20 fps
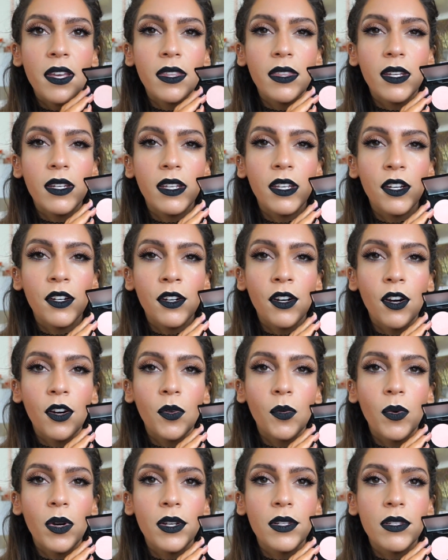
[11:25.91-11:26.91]
And then here
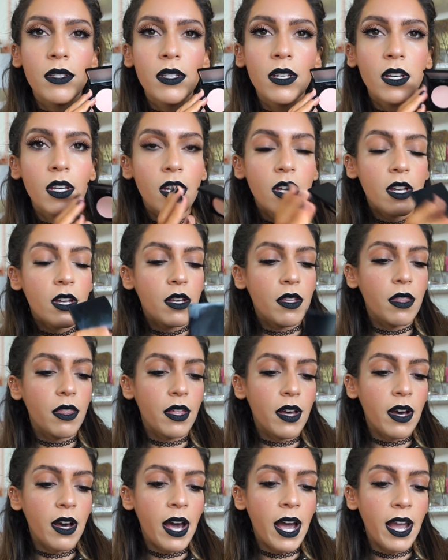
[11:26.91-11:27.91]
are what
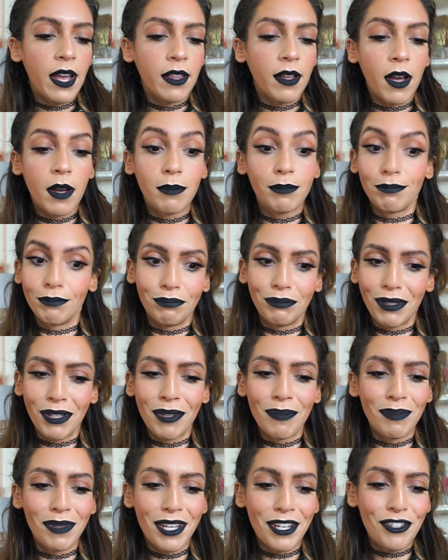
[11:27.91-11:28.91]
the um,
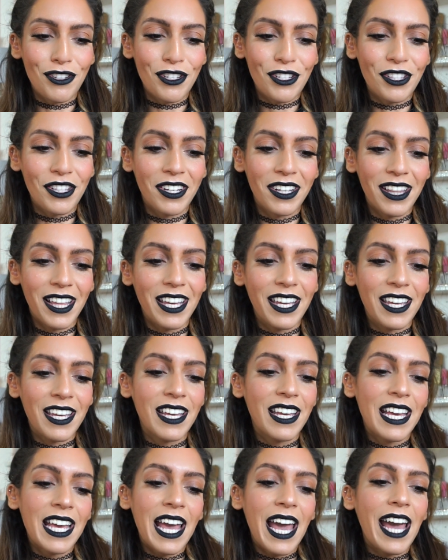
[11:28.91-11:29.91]
blushes look like.